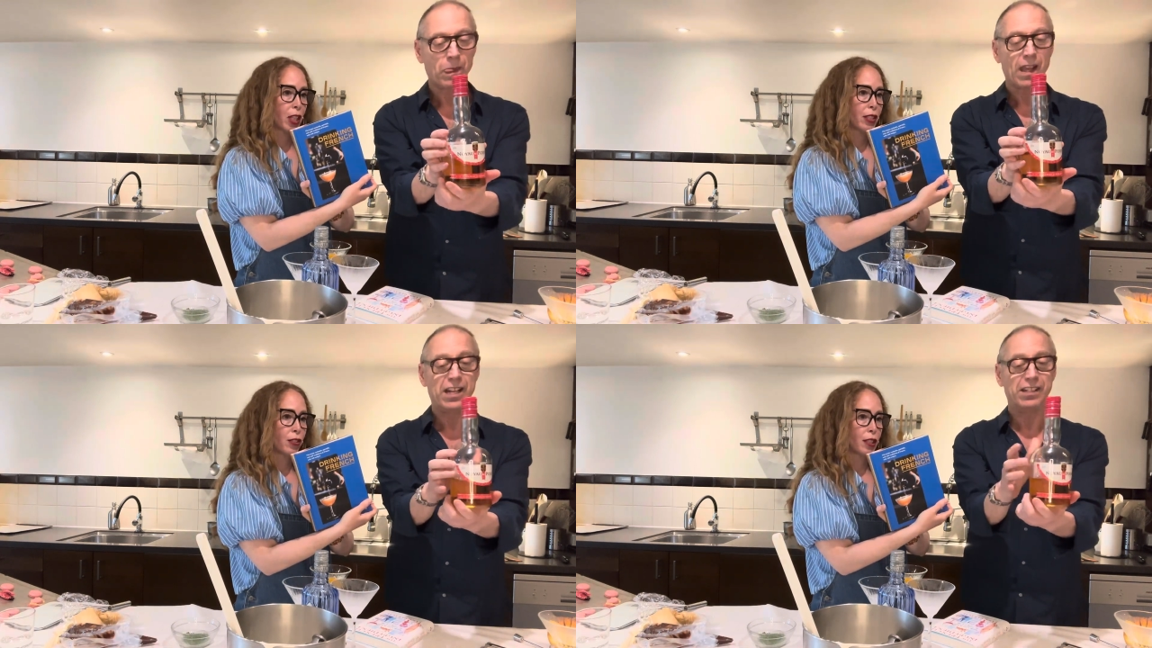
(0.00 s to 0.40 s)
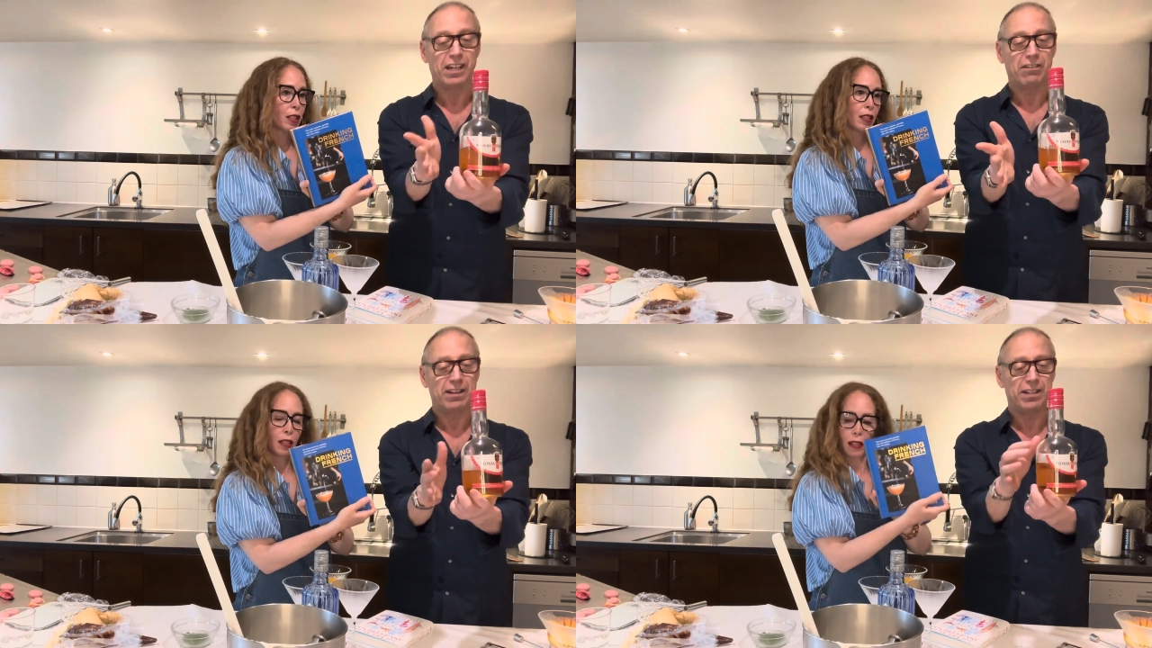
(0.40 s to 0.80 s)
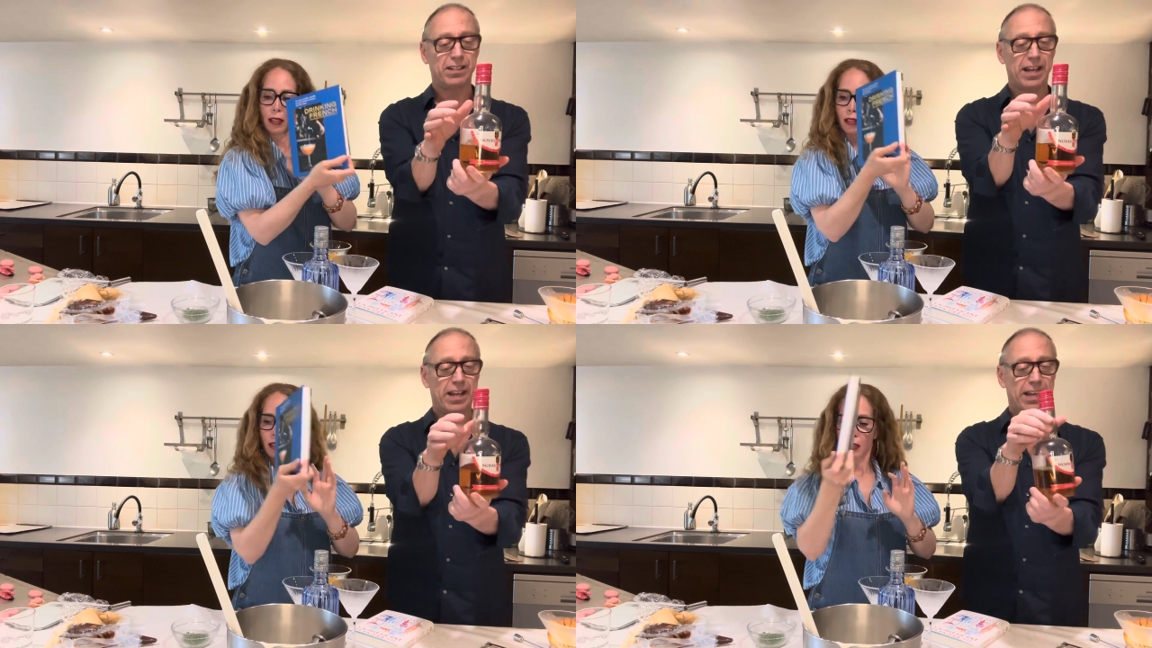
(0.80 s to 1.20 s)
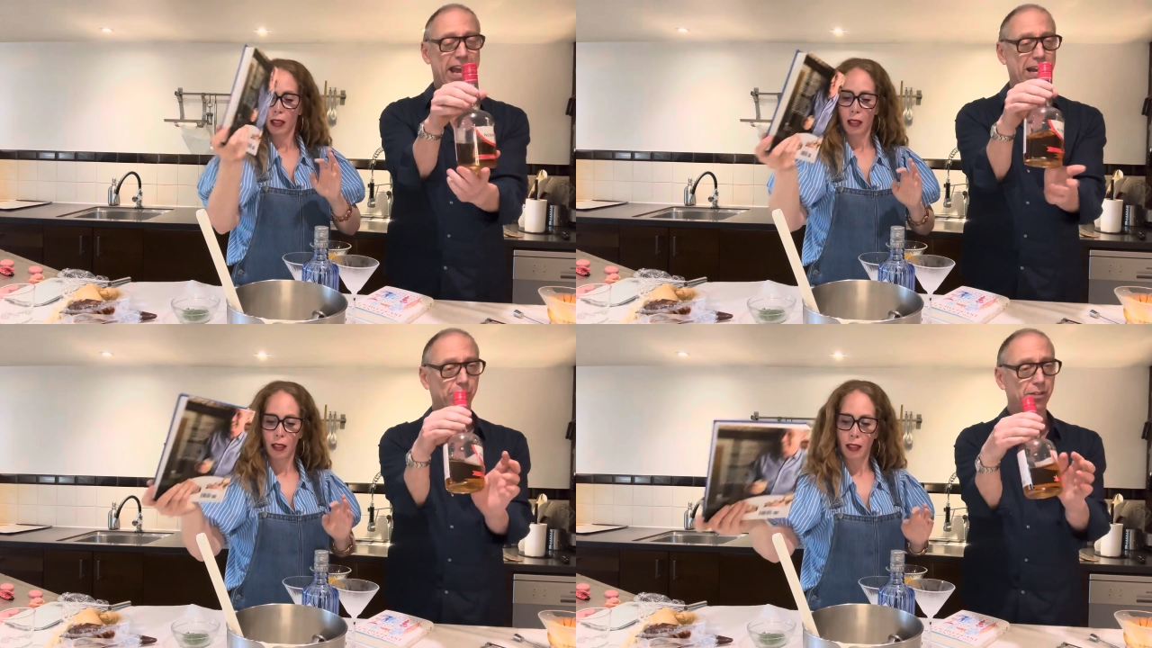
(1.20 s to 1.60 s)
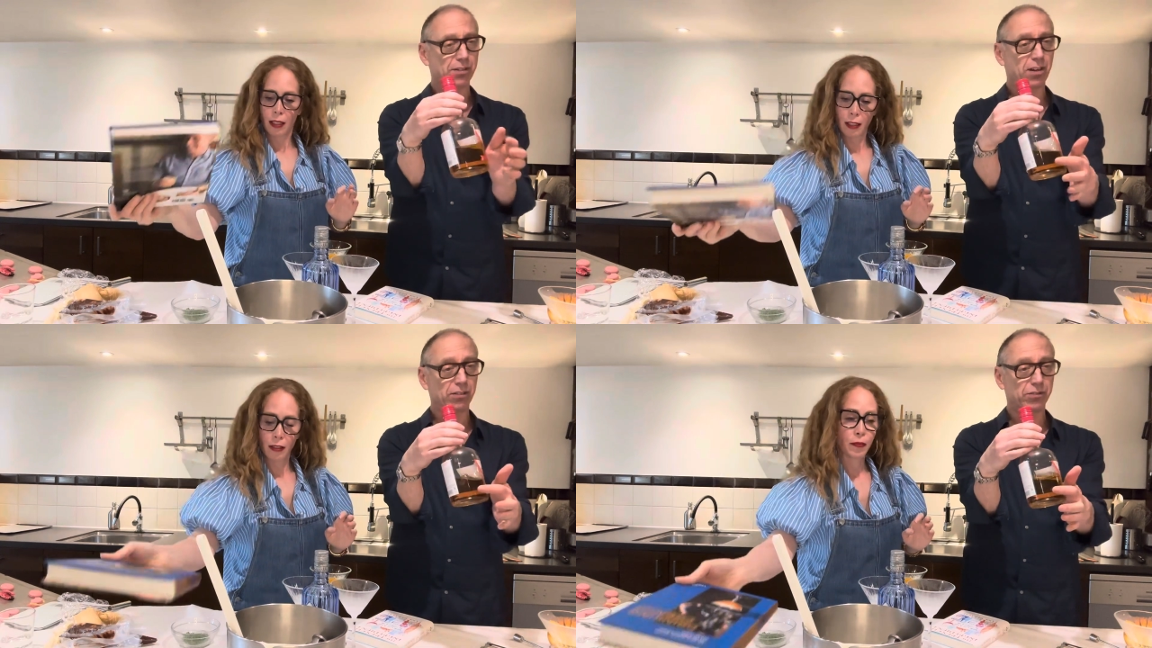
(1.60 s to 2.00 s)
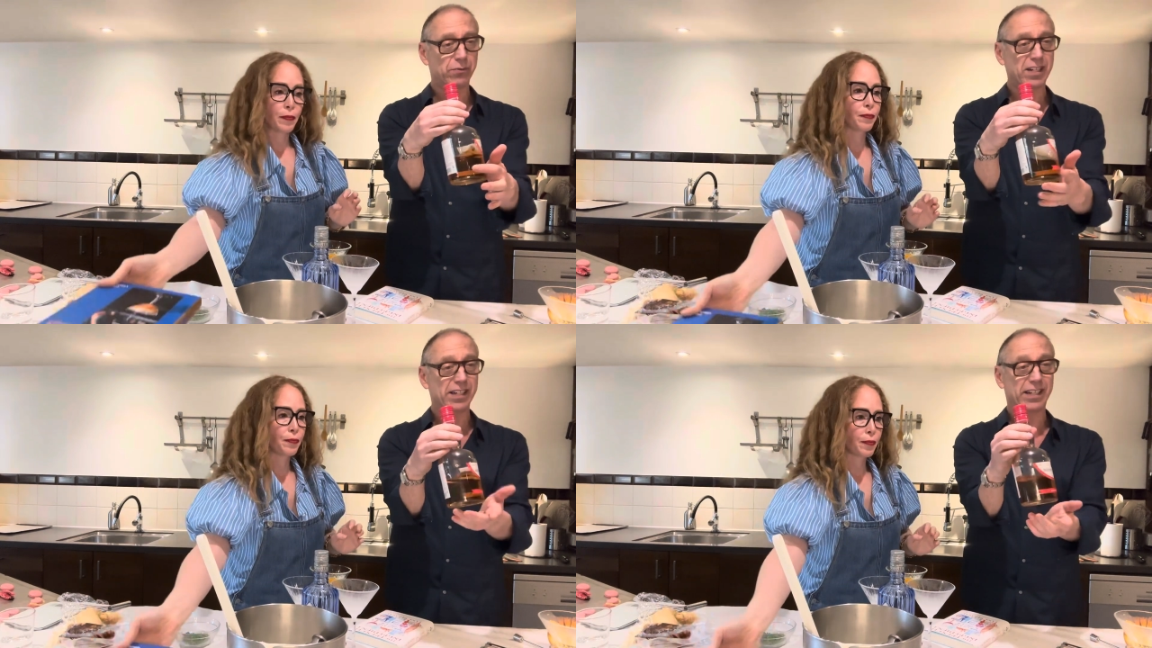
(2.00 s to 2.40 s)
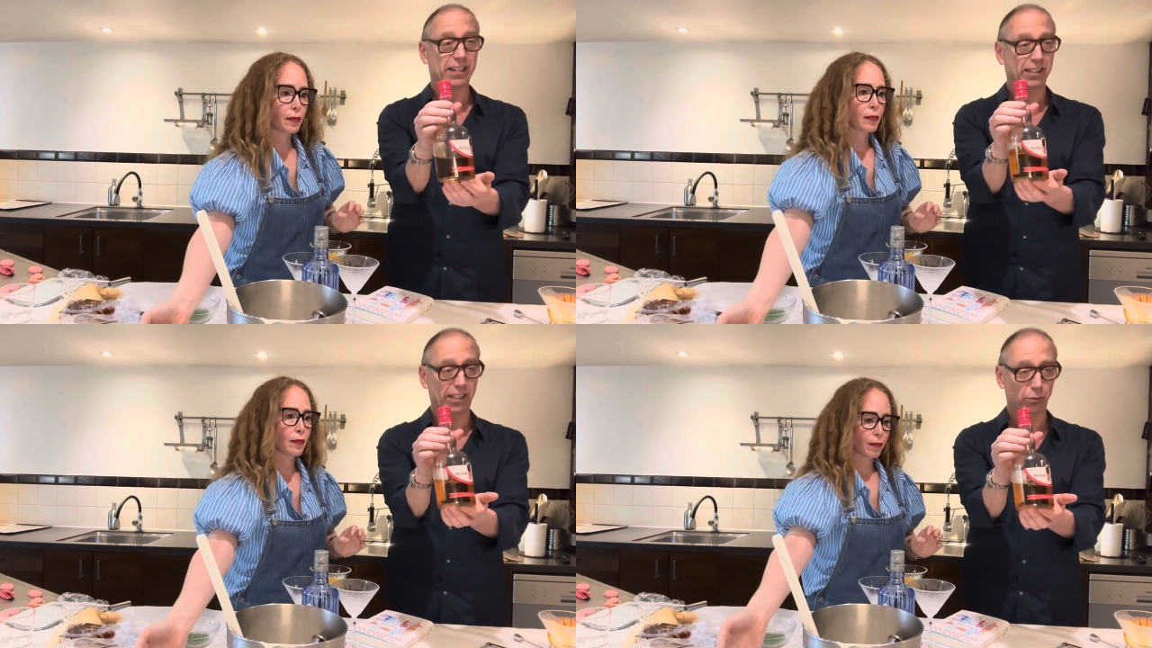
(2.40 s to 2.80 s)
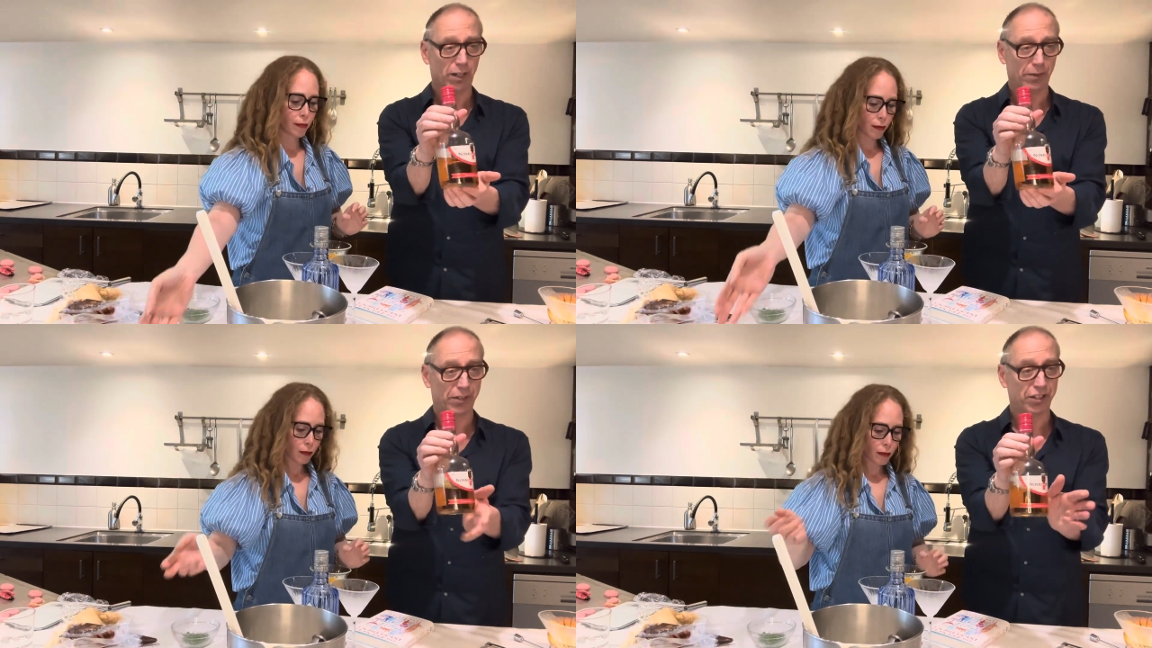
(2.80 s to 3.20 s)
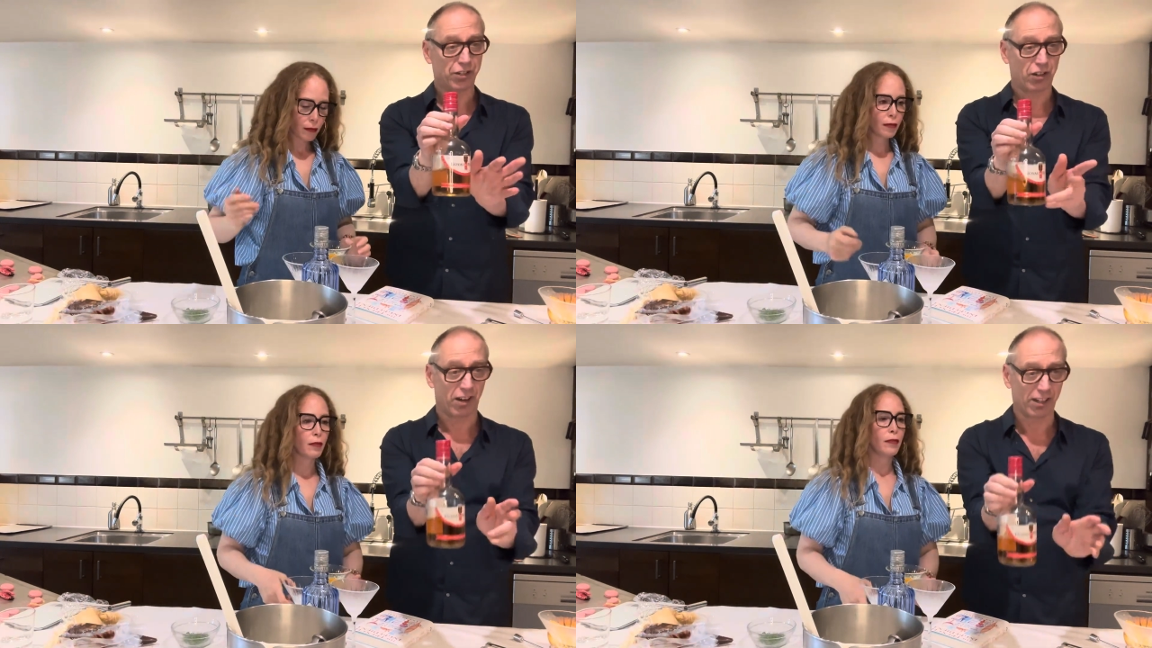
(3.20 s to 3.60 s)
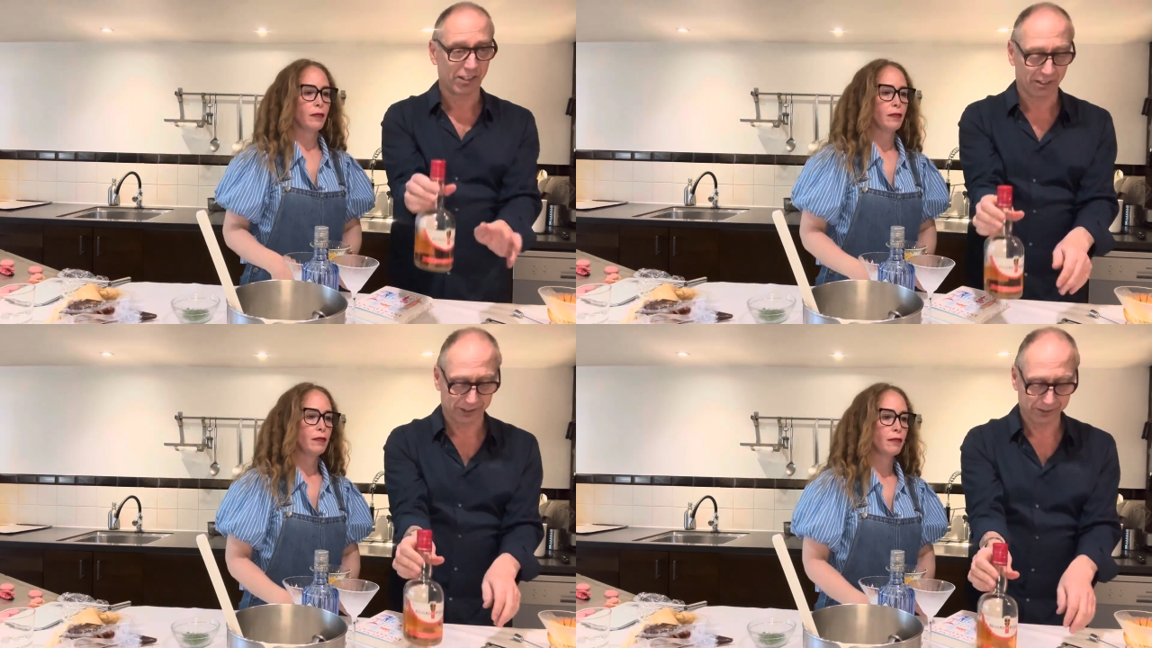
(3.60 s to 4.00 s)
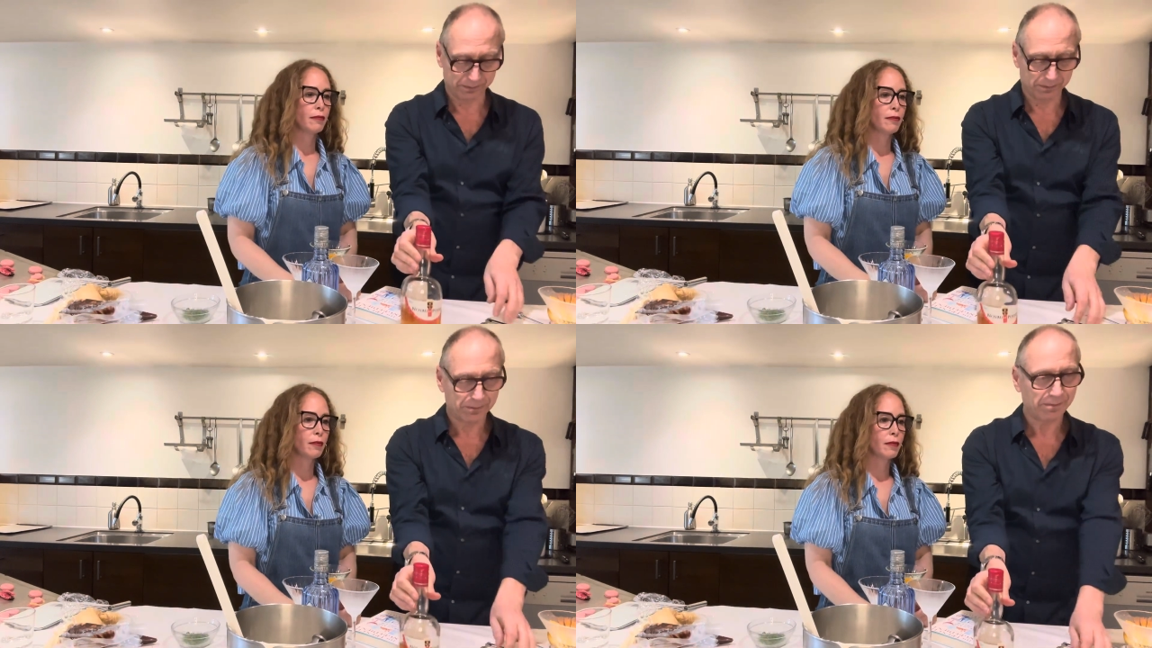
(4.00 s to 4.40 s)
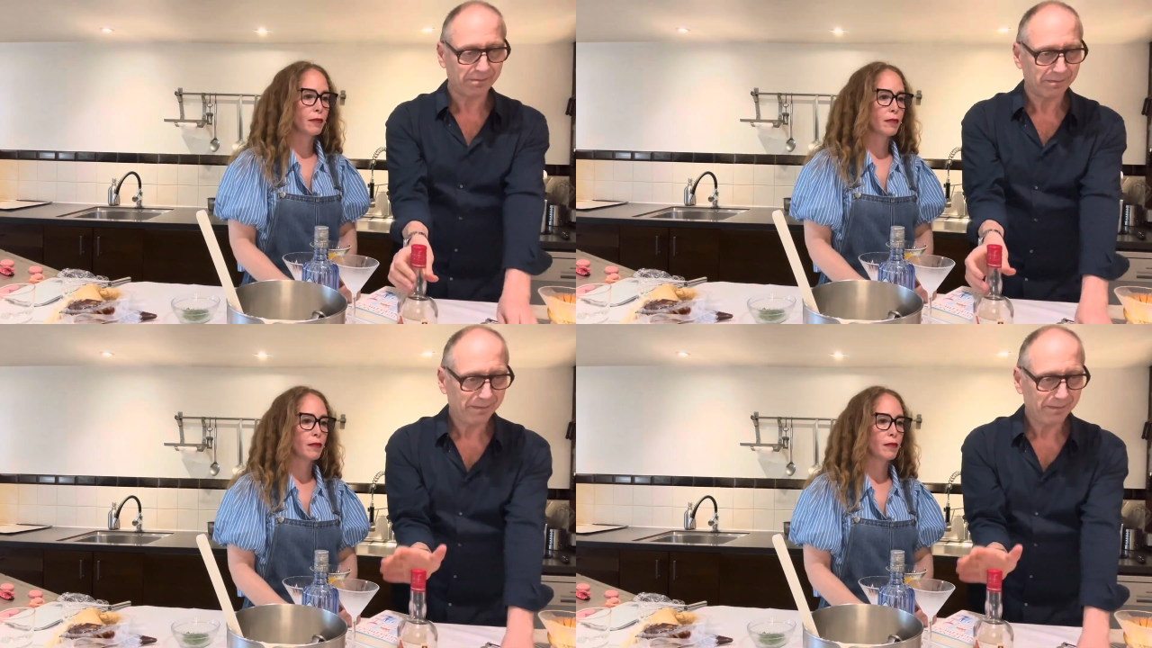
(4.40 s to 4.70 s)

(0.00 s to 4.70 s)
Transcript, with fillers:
Speaker 1: And there is a amber colored one and a clear one, which is stronger. Ooh,